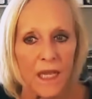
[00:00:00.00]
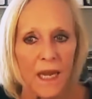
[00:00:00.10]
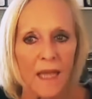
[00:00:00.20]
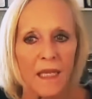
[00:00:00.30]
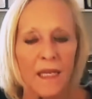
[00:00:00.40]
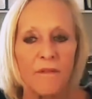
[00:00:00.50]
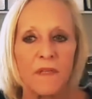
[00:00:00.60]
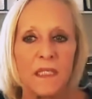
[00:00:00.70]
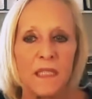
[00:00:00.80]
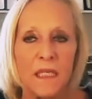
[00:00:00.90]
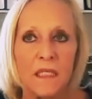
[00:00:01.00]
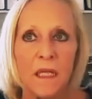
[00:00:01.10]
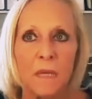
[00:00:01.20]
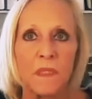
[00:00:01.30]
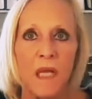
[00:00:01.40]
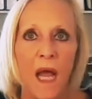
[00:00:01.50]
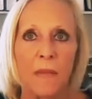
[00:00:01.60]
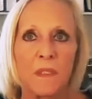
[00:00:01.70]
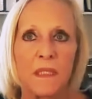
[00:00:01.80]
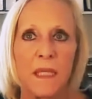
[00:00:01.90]
and i can even see
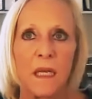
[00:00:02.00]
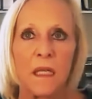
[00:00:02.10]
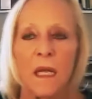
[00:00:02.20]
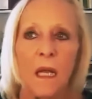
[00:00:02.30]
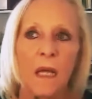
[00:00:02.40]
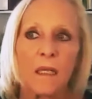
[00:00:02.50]
sometimes little